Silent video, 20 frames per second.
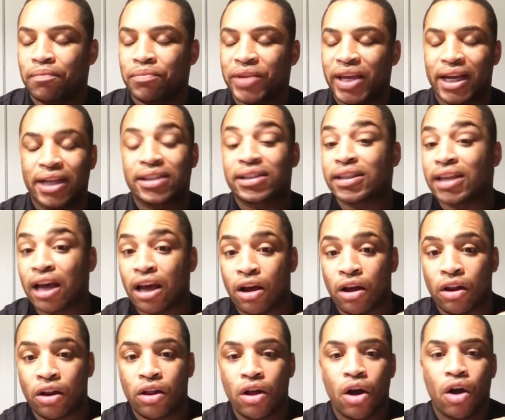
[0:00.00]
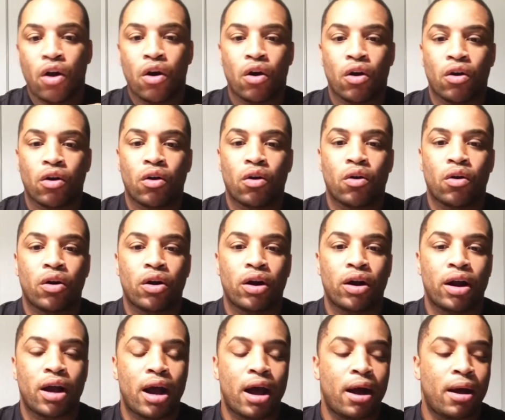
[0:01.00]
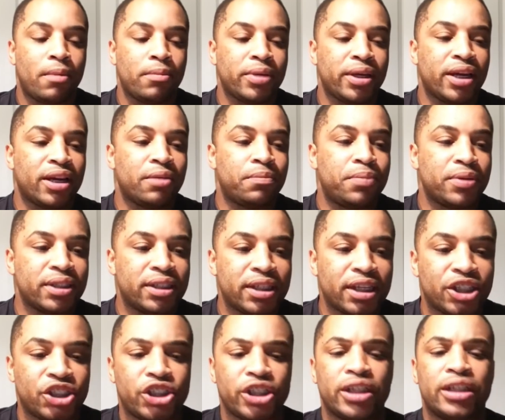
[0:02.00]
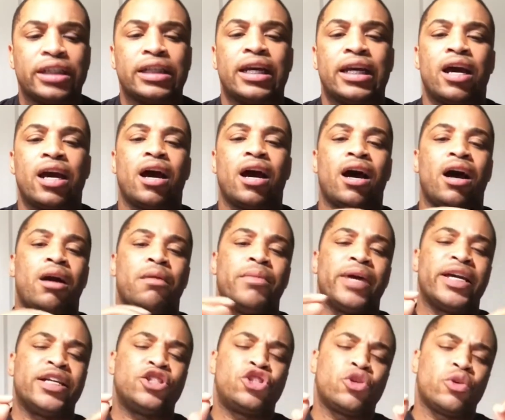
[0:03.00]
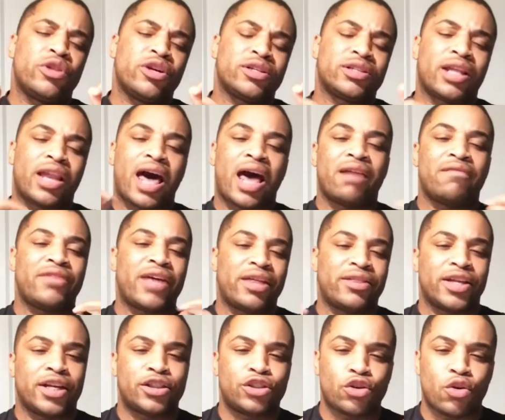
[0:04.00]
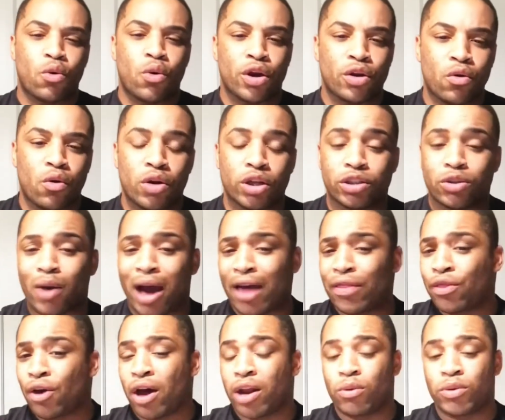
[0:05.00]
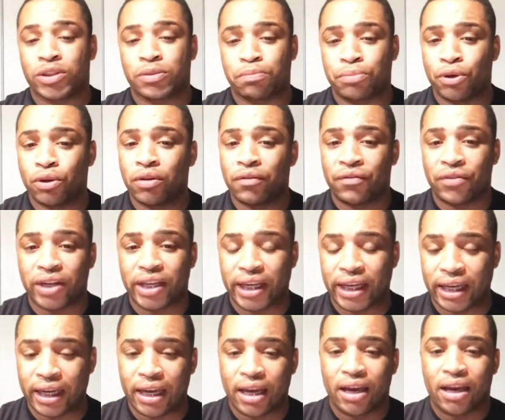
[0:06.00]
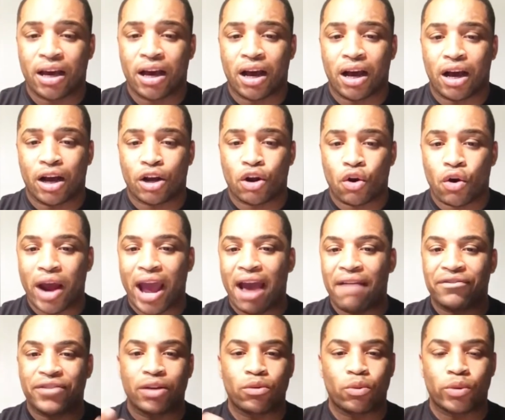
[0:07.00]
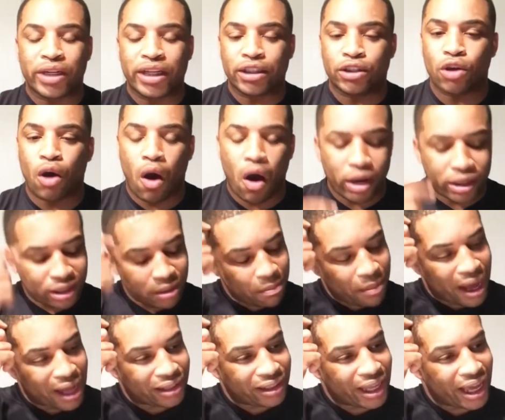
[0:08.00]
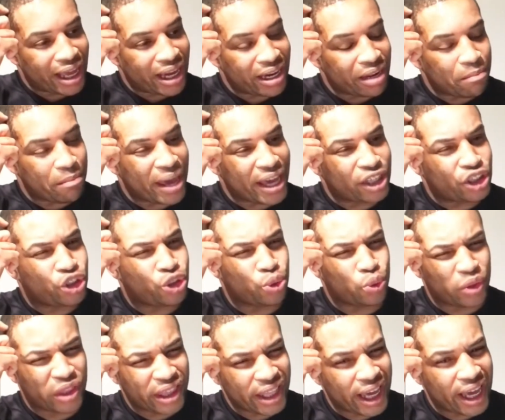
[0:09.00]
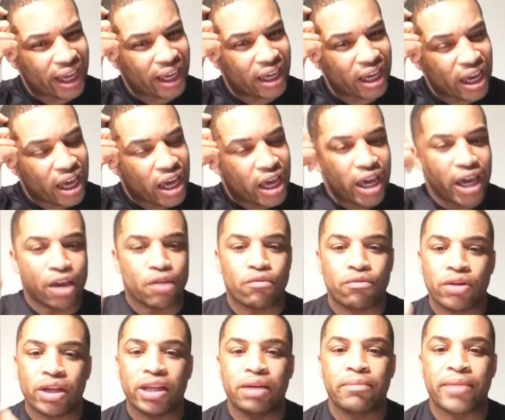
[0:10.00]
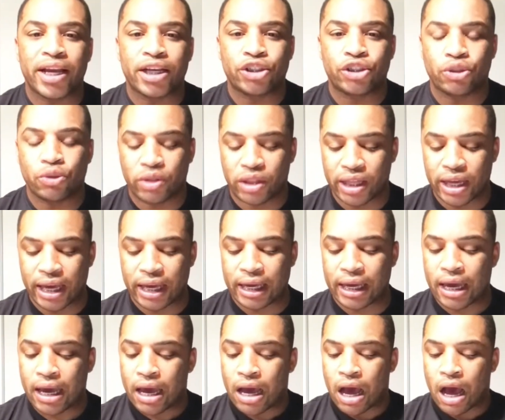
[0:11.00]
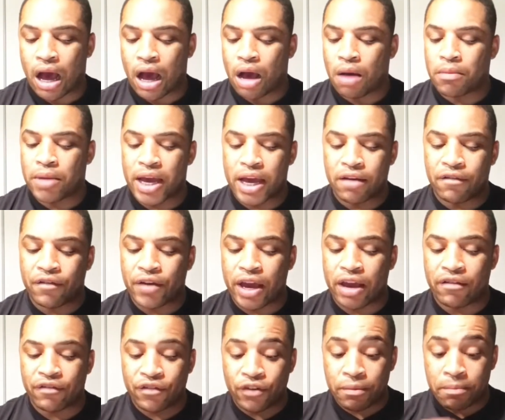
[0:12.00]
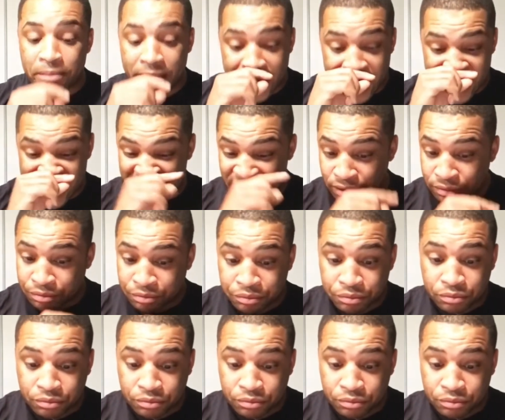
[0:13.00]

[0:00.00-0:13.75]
excel or get a position? And so there's a lot of that that's going on. So I thought it was beautifully crafted when he talked about that, and it makes you think. It really makes you think. And for me,